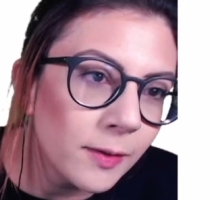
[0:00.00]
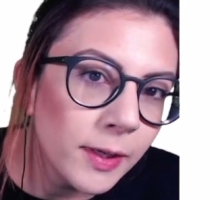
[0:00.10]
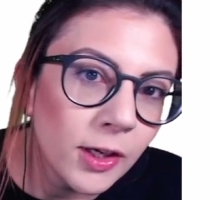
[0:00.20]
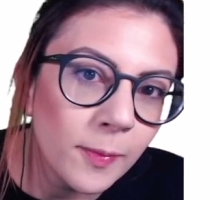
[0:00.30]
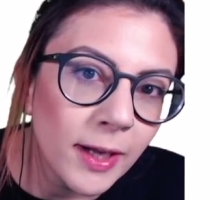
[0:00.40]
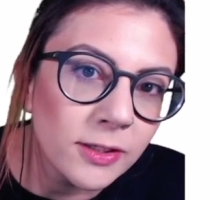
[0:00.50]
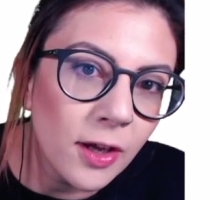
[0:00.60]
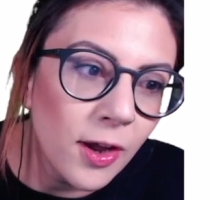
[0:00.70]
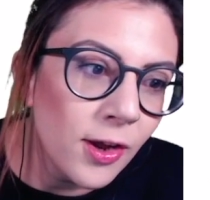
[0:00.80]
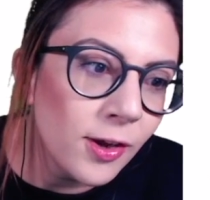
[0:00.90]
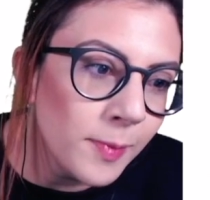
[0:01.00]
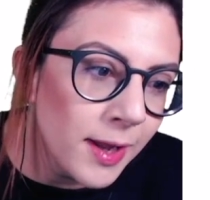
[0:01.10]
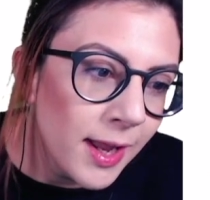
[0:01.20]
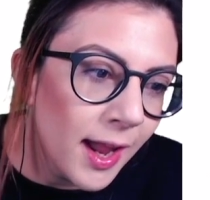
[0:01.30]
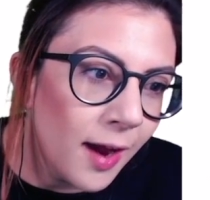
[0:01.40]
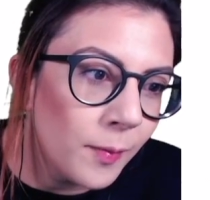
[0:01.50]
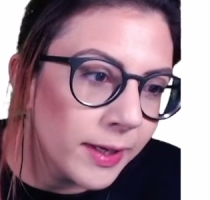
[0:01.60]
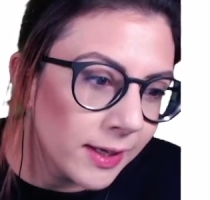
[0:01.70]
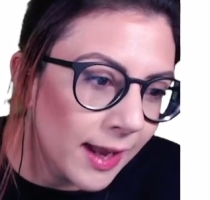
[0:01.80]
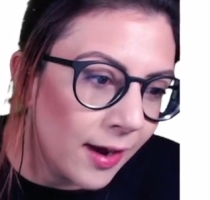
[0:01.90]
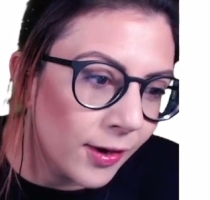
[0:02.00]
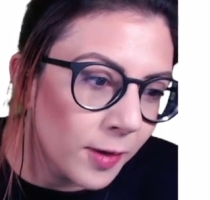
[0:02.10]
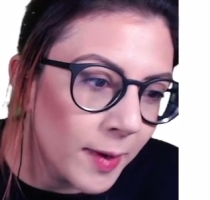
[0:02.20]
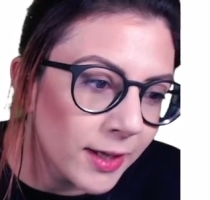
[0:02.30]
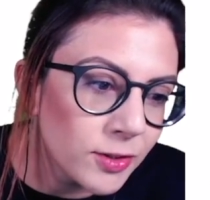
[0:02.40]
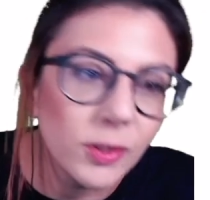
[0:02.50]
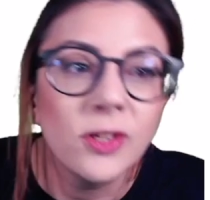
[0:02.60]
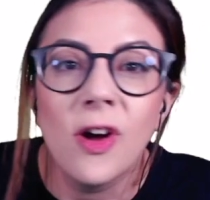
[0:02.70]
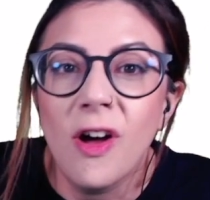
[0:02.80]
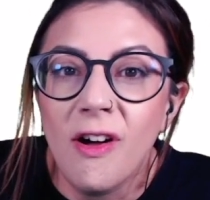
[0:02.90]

We can go back to home, and we can now go back to guitar.